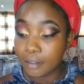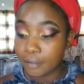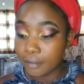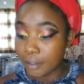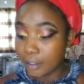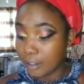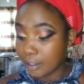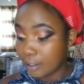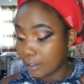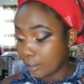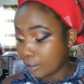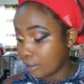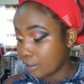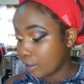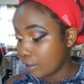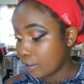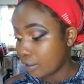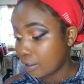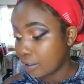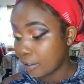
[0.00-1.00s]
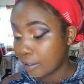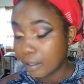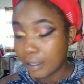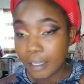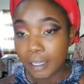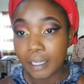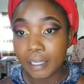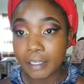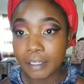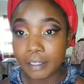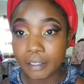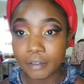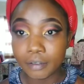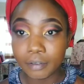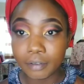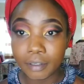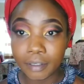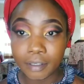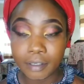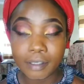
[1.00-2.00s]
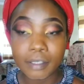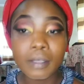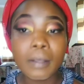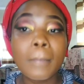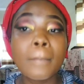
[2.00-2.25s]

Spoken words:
even done any difference.